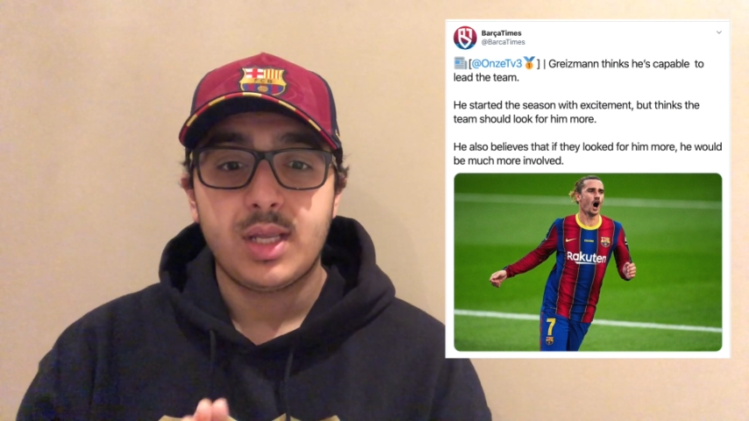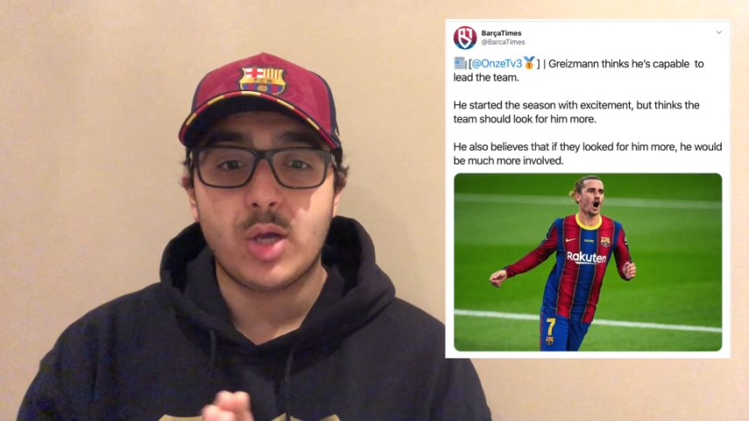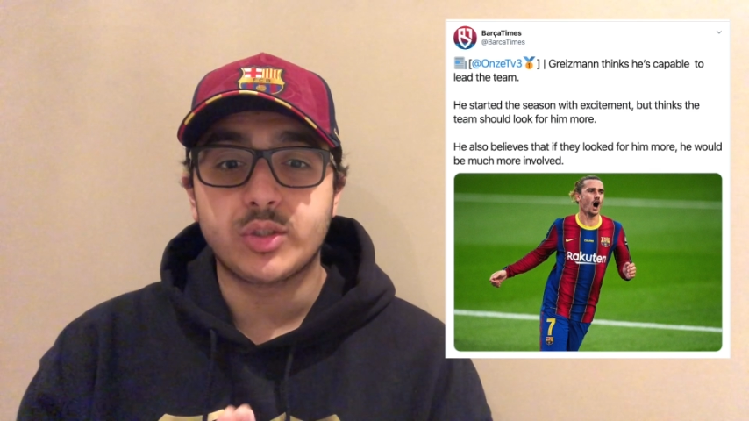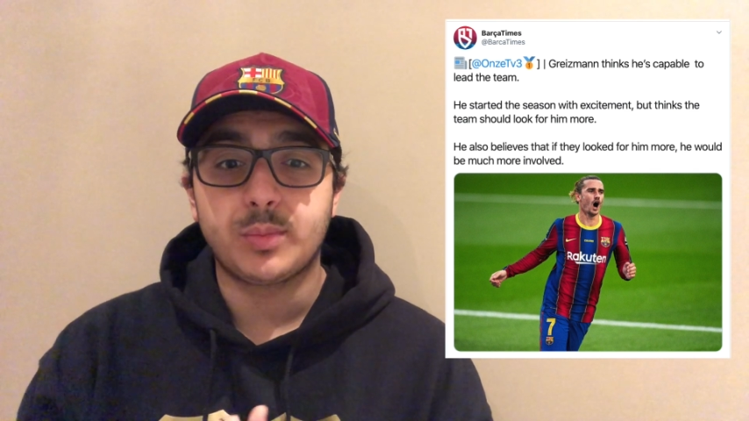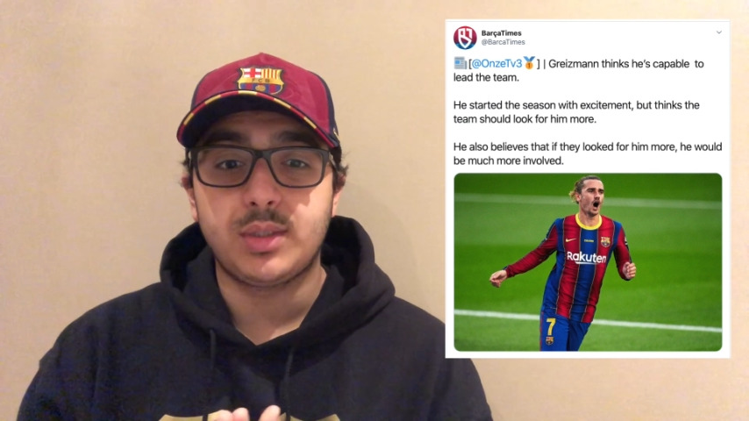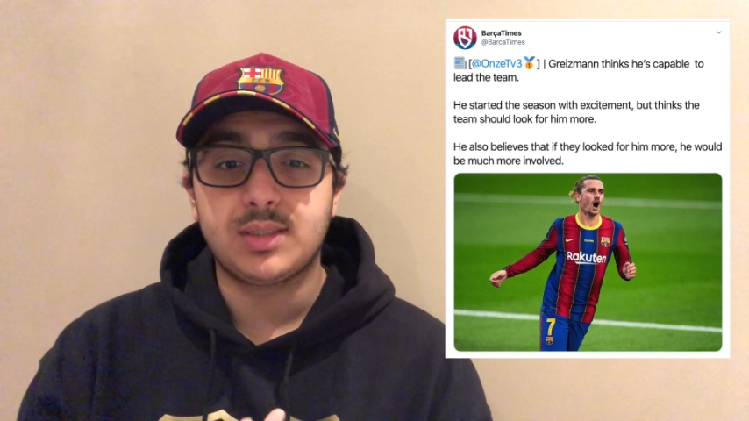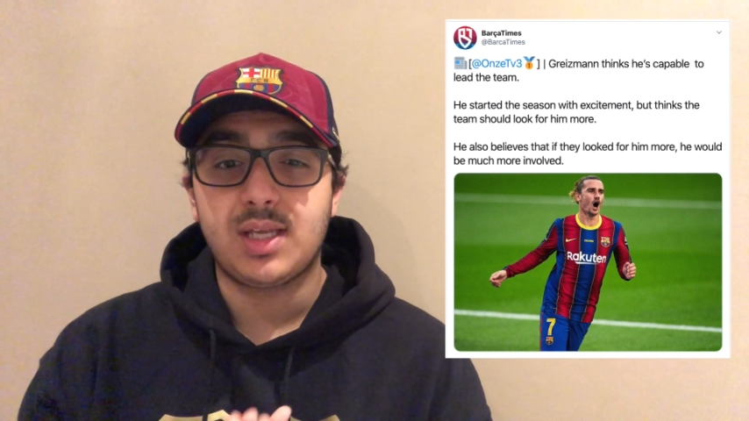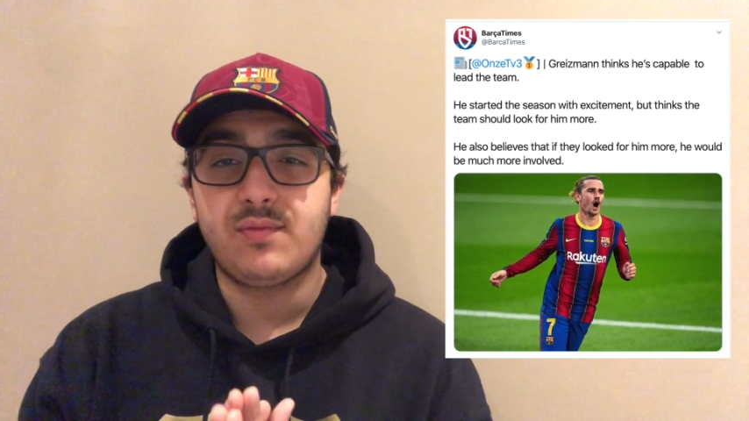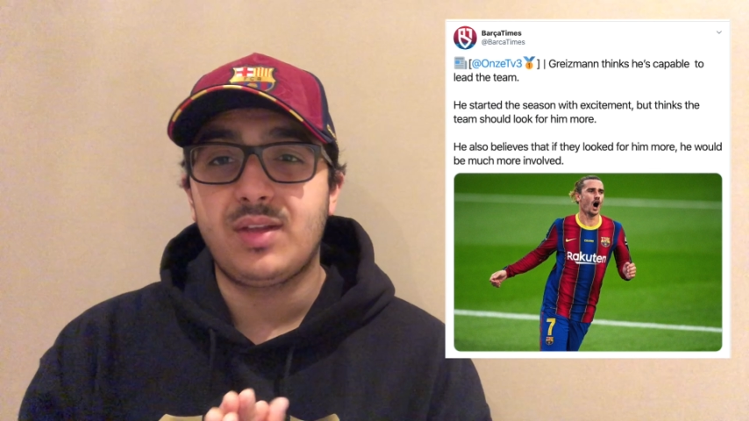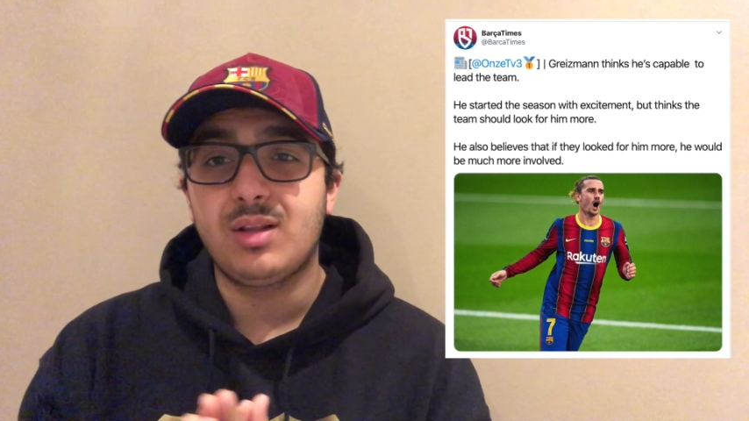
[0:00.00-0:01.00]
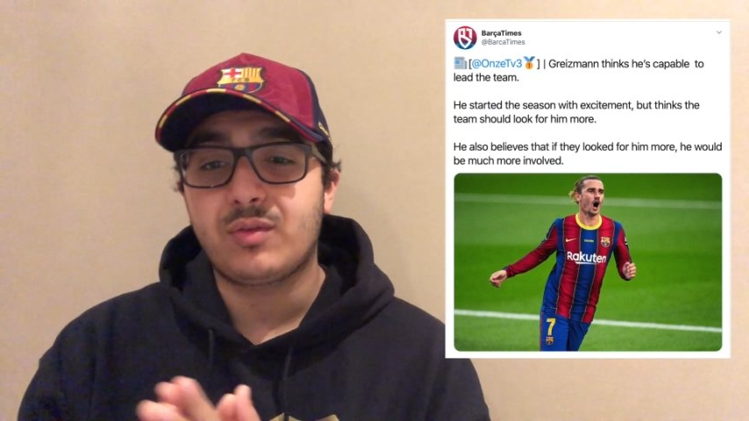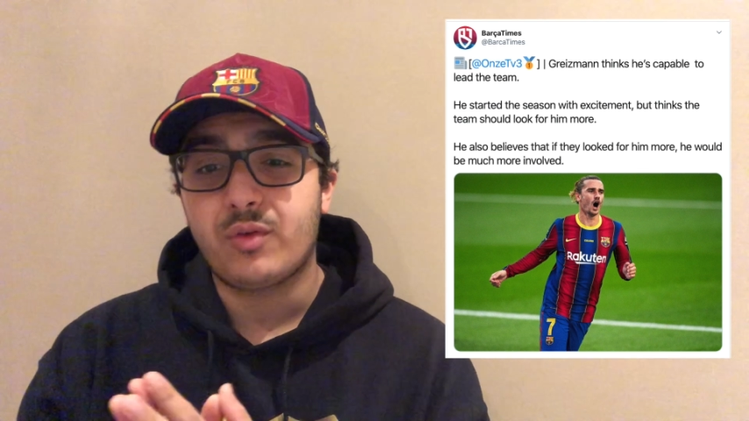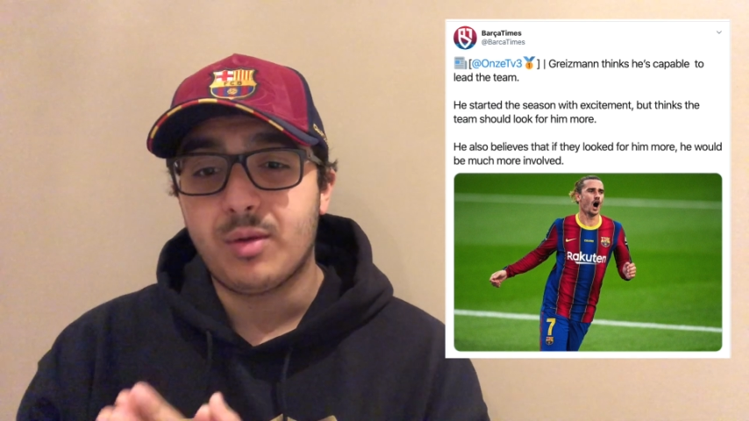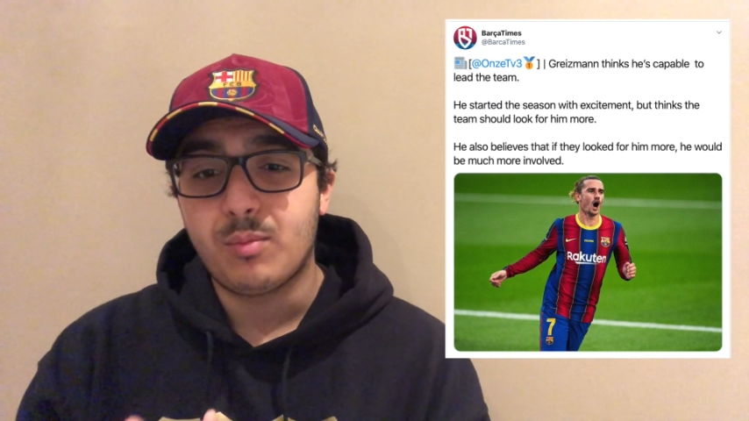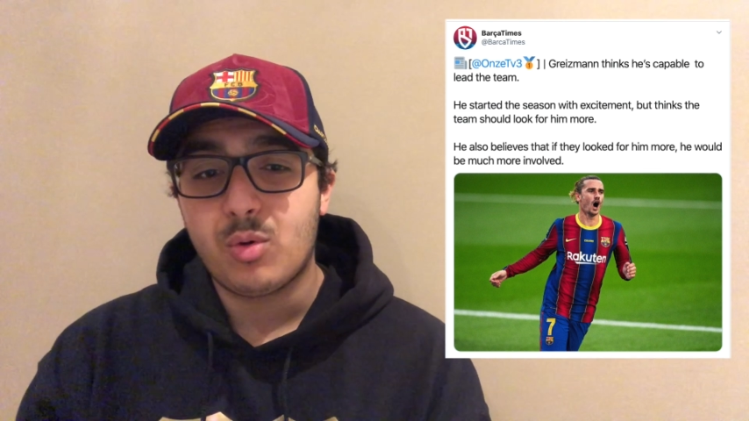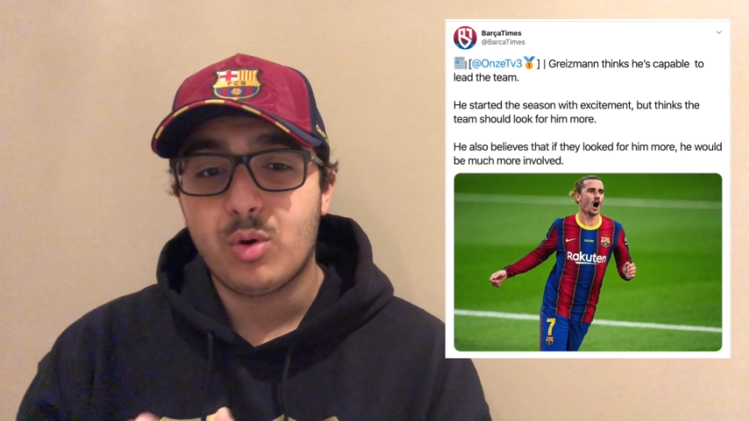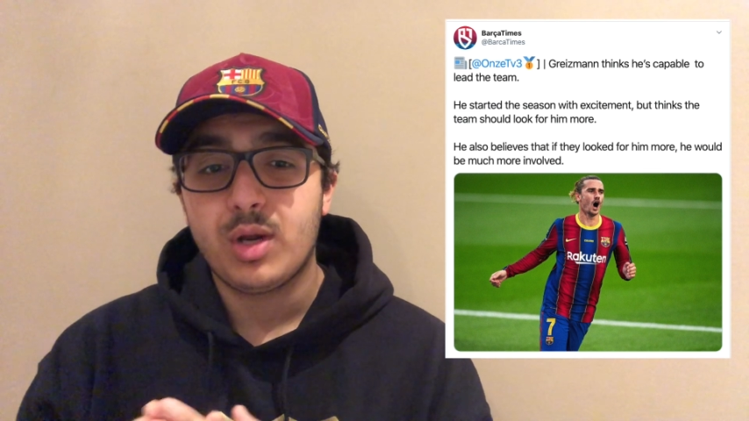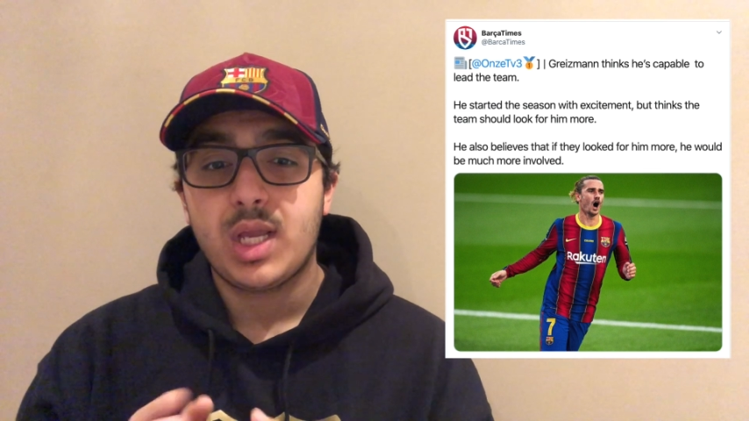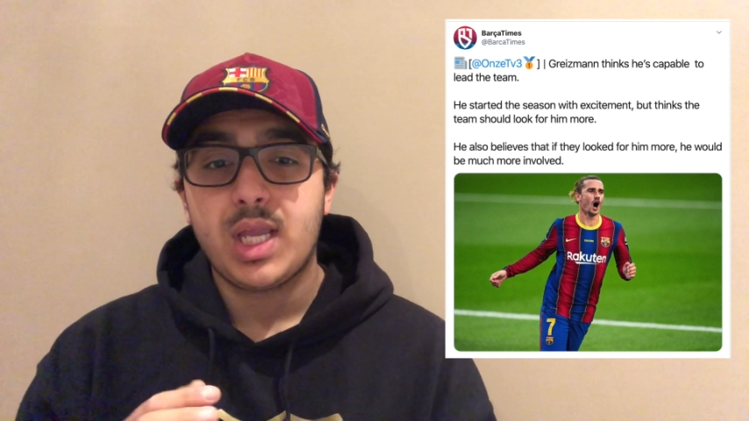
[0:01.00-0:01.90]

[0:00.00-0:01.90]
He also believes that if they look for him more,